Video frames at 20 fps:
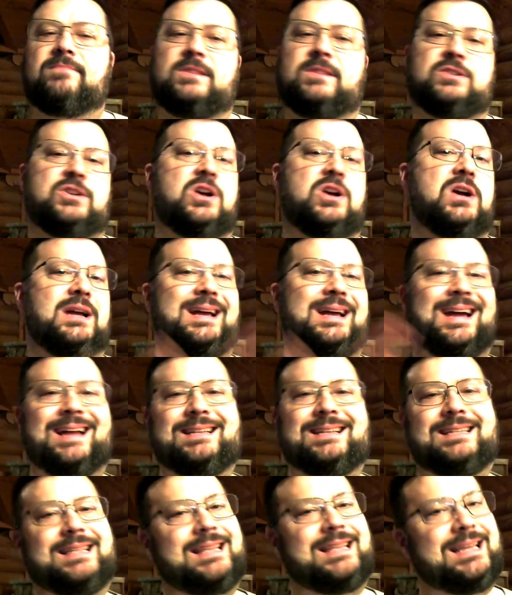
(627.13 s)
There's all
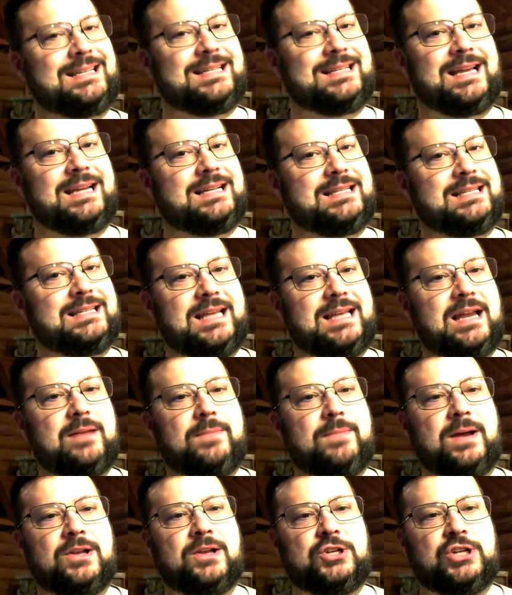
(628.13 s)
kinds of things I could say
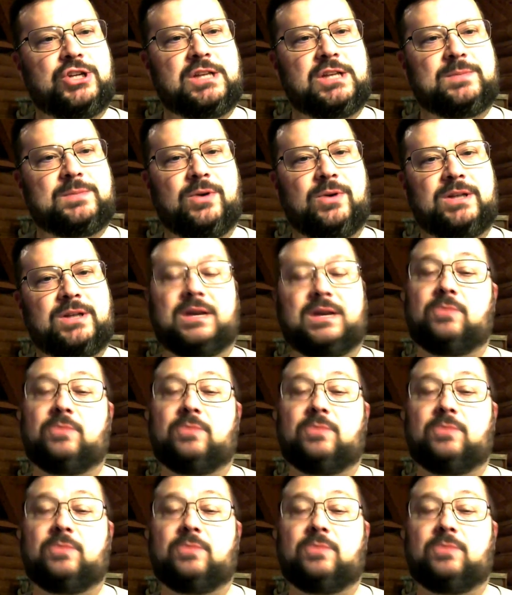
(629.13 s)
about Chase points.